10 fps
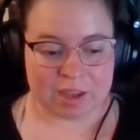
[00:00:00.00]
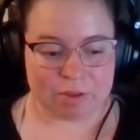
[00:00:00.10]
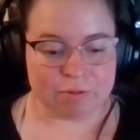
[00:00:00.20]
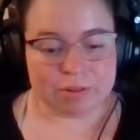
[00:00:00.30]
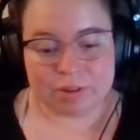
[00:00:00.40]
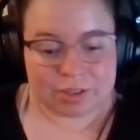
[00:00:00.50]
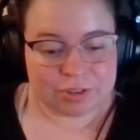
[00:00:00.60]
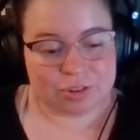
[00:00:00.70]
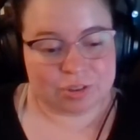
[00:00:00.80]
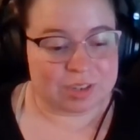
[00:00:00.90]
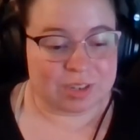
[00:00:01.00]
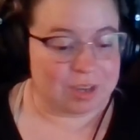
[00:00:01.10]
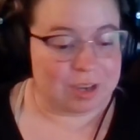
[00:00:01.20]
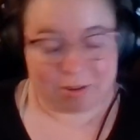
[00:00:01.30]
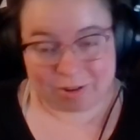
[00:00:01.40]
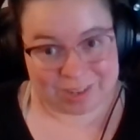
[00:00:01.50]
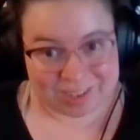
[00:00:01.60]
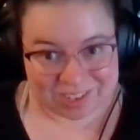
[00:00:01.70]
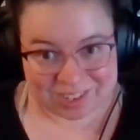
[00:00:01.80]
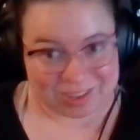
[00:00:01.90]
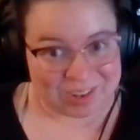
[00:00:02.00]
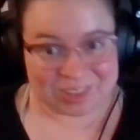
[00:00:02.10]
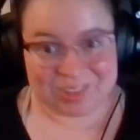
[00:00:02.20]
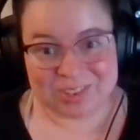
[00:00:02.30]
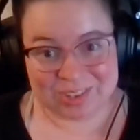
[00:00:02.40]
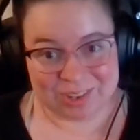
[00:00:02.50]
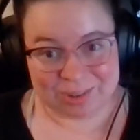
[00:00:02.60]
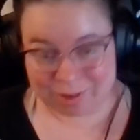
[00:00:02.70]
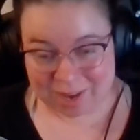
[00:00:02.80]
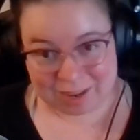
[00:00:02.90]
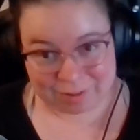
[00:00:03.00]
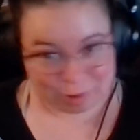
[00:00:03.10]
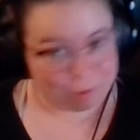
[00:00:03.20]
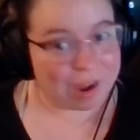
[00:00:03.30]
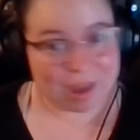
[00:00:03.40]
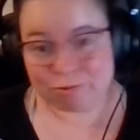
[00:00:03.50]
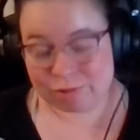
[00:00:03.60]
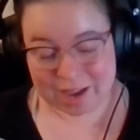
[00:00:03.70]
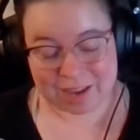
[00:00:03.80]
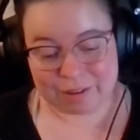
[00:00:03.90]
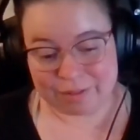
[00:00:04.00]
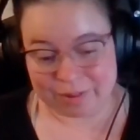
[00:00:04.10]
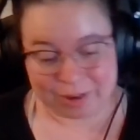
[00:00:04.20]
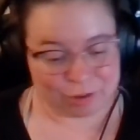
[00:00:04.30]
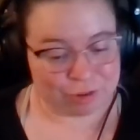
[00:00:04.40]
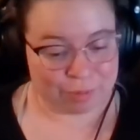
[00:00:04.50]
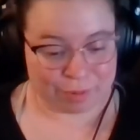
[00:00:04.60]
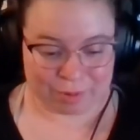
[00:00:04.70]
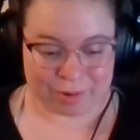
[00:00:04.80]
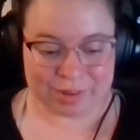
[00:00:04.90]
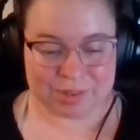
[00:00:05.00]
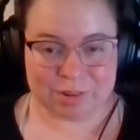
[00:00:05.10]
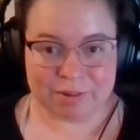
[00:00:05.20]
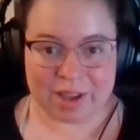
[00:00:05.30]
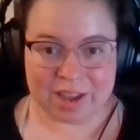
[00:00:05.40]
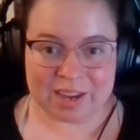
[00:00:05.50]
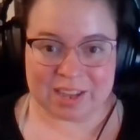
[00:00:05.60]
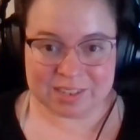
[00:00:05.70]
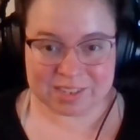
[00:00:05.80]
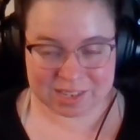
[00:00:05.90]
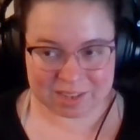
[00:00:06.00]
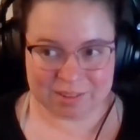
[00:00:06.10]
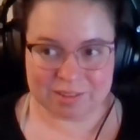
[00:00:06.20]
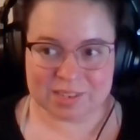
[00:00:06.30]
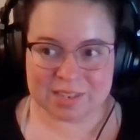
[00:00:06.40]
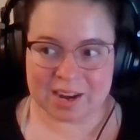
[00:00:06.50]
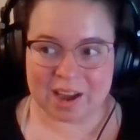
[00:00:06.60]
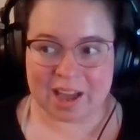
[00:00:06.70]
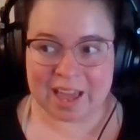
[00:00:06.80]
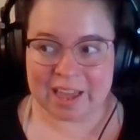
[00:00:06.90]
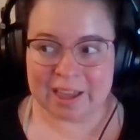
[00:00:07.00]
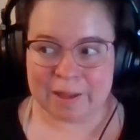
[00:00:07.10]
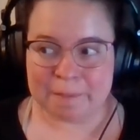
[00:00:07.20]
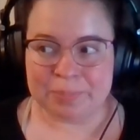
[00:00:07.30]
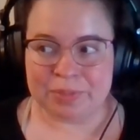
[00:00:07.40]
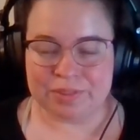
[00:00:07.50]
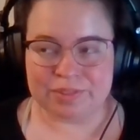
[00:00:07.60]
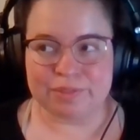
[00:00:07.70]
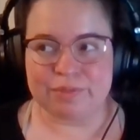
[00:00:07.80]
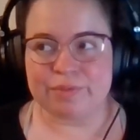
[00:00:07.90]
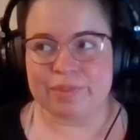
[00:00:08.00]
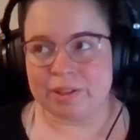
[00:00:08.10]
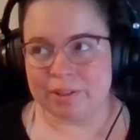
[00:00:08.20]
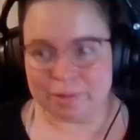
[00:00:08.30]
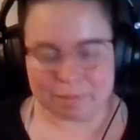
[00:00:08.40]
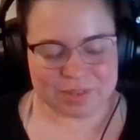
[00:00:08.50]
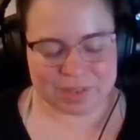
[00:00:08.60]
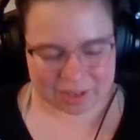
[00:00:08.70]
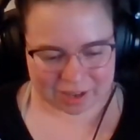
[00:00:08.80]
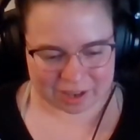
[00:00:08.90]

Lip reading: you're not just an artist, you're not just a creative, you're a creative entrepreneur. So any skills that I developed